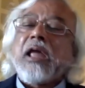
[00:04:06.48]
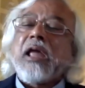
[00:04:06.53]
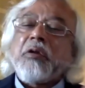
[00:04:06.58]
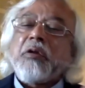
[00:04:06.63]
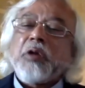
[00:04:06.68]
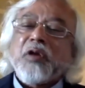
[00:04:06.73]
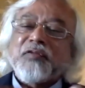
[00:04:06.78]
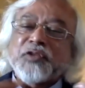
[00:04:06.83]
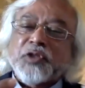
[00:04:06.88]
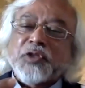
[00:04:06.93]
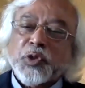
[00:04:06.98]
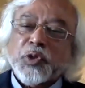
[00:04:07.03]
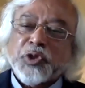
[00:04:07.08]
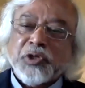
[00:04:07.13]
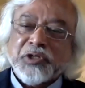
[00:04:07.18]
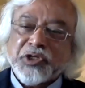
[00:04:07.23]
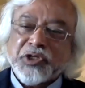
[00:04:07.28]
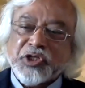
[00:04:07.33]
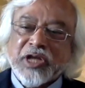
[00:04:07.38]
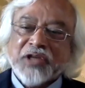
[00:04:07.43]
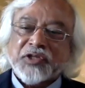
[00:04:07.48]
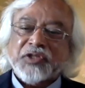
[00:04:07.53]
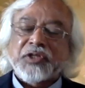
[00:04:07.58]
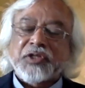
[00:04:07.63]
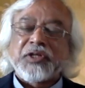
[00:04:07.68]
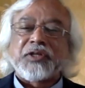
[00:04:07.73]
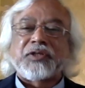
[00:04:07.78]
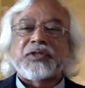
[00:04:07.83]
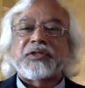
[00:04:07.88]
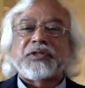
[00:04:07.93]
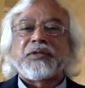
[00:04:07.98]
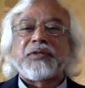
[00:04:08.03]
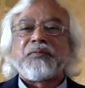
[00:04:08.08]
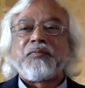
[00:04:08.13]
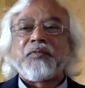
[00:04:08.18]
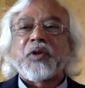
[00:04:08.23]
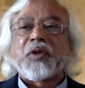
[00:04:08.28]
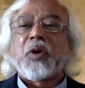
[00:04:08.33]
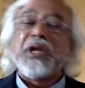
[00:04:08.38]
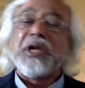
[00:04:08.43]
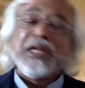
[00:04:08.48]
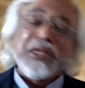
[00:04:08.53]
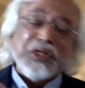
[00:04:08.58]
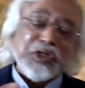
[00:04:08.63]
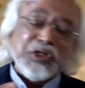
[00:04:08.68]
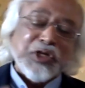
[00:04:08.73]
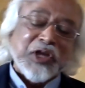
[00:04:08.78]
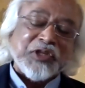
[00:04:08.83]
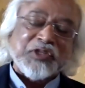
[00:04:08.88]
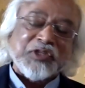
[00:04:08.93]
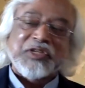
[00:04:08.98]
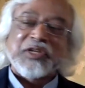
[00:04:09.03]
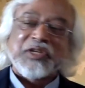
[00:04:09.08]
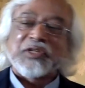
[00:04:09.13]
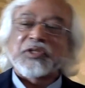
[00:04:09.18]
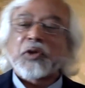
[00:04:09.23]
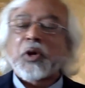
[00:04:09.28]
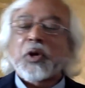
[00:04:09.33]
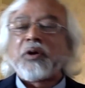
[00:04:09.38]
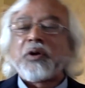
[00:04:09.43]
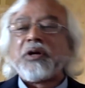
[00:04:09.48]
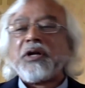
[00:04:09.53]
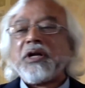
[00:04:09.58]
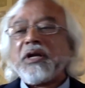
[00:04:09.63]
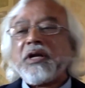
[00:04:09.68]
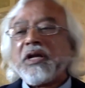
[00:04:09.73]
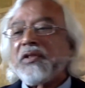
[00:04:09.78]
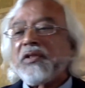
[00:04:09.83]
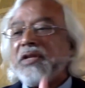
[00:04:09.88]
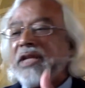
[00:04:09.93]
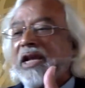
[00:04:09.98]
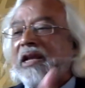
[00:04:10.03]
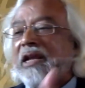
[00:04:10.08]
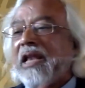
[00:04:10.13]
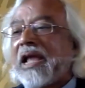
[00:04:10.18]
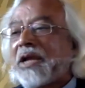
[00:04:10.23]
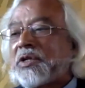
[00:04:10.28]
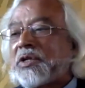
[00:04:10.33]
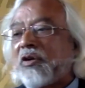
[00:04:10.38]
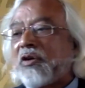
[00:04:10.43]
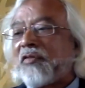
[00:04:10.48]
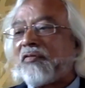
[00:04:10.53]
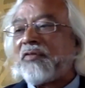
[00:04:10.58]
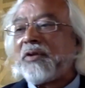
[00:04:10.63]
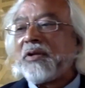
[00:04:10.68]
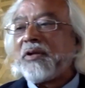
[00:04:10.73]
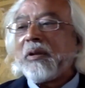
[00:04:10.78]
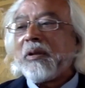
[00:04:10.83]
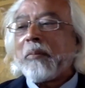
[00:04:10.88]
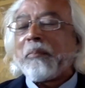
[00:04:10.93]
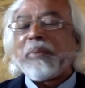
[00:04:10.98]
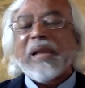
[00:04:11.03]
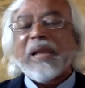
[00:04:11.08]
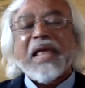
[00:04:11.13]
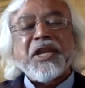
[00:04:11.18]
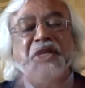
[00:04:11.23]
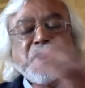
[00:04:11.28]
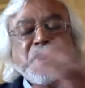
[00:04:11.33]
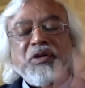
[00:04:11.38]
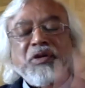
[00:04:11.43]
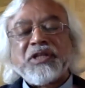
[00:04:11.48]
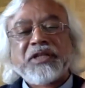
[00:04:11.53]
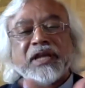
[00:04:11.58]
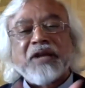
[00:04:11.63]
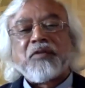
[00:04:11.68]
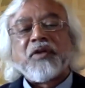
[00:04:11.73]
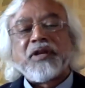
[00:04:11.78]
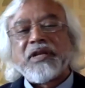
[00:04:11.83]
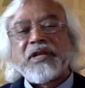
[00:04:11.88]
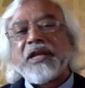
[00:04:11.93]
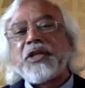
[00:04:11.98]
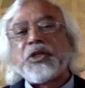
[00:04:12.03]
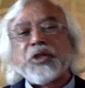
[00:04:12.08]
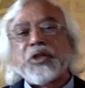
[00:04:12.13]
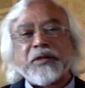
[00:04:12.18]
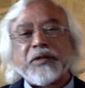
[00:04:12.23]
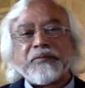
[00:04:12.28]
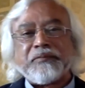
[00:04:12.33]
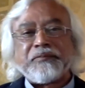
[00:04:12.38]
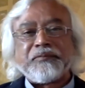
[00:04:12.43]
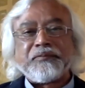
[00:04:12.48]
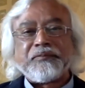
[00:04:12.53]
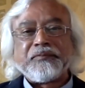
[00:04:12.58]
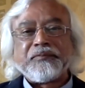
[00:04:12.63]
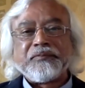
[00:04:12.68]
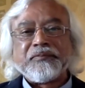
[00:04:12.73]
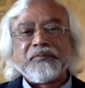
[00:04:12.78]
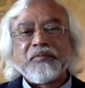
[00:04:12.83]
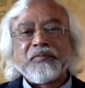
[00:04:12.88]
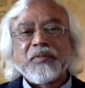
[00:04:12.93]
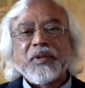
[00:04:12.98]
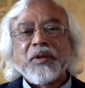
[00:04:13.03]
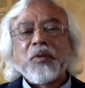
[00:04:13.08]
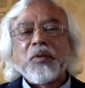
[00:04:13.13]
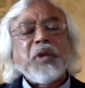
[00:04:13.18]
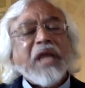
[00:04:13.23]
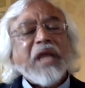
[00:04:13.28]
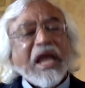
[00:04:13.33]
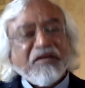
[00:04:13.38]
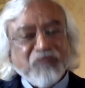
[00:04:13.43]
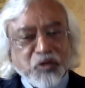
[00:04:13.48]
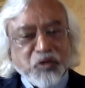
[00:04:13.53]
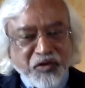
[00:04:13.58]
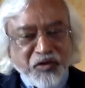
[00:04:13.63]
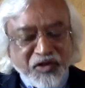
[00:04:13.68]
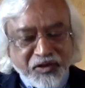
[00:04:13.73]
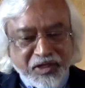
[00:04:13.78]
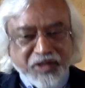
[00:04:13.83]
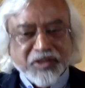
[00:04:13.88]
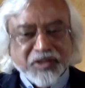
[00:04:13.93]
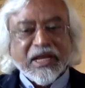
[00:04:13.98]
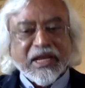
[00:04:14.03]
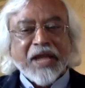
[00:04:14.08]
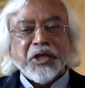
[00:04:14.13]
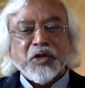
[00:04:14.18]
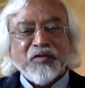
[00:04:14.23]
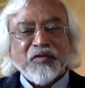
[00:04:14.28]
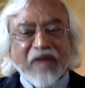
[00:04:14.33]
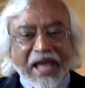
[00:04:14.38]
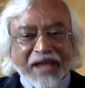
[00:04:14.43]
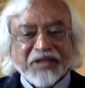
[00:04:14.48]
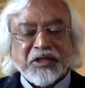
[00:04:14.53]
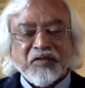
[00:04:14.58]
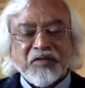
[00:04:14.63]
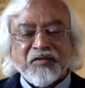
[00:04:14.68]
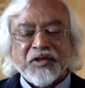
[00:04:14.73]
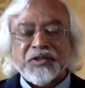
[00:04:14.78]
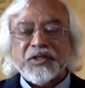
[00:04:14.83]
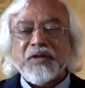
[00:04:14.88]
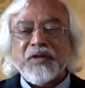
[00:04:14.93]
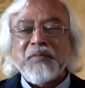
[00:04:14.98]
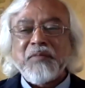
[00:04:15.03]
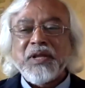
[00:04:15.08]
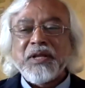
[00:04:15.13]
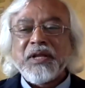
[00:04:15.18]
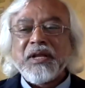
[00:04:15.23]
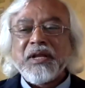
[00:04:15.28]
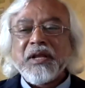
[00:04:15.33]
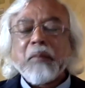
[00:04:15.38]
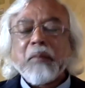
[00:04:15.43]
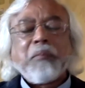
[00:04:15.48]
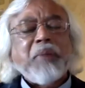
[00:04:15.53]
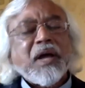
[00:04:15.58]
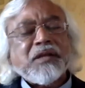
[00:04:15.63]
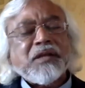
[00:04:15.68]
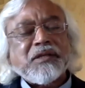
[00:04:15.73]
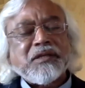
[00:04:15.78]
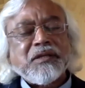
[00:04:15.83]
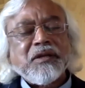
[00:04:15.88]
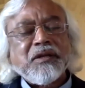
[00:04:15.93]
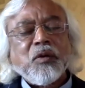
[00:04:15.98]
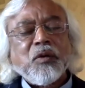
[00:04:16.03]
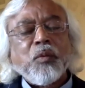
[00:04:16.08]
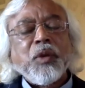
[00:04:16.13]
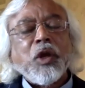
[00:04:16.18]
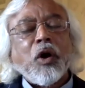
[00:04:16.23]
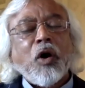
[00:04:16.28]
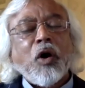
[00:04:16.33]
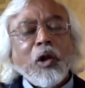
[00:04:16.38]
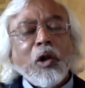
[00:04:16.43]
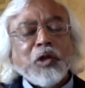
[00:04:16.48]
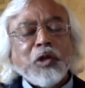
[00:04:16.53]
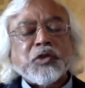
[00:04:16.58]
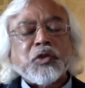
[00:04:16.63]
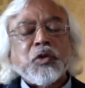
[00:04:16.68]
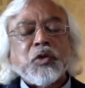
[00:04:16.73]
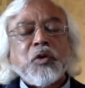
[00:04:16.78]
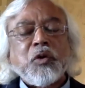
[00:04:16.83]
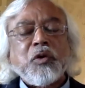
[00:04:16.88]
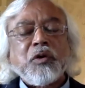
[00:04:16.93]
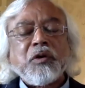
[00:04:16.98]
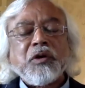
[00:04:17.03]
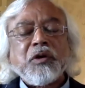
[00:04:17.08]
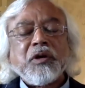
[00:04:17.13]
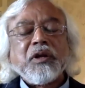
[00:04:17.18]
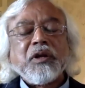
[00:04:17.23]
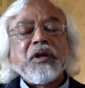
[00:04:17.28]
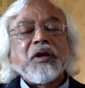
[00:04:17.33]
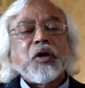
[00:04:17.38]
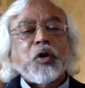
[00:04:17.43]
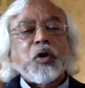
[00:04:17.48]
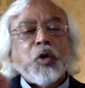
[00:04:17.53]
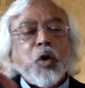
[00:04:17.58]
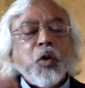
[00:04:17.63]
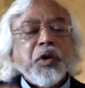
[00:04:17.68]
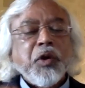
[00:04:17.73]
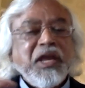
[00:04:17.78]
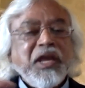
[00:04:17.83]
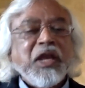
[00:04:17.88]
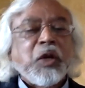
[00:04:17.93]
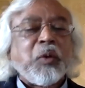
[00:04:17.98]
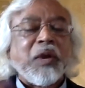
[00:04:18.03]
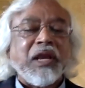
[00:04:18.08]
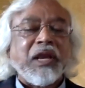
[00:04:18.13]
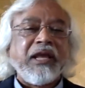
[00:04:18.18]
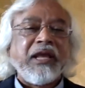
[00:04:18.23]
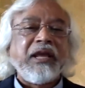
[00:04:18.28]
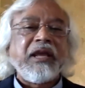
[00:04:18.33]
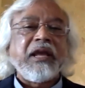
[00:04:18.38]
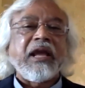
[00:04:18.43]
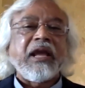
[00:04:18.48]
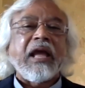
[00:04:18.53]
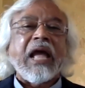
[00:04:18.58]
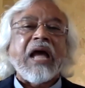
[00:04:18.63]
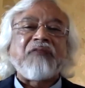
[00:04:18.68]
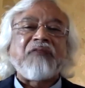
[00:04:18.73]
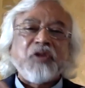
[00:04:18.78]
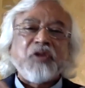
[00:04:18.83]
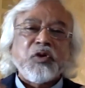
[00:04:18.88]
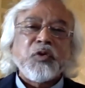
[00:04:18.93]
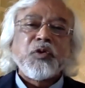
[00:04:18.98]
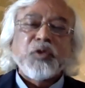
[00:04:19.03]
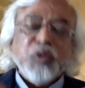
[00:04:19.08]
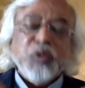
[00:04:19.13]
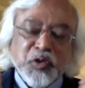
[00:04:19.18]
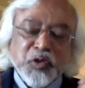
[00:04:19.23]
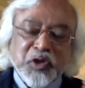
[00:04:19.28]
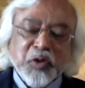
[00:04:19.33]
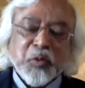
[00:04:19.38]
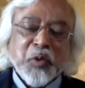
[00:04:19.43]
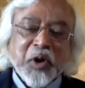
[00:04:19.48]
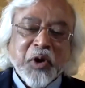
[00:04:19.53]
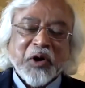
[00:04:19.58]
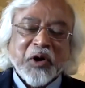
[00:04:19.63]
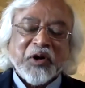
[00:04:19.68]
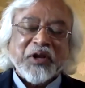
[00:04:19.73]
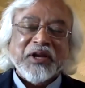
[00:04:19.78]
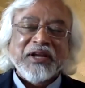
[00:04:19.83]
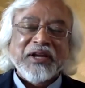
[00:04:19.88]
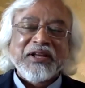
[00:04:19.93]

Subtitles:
area of social justice or injustice or neglect of planetary degradation, we have to do this kind of activism, but we also co-equally have to do the work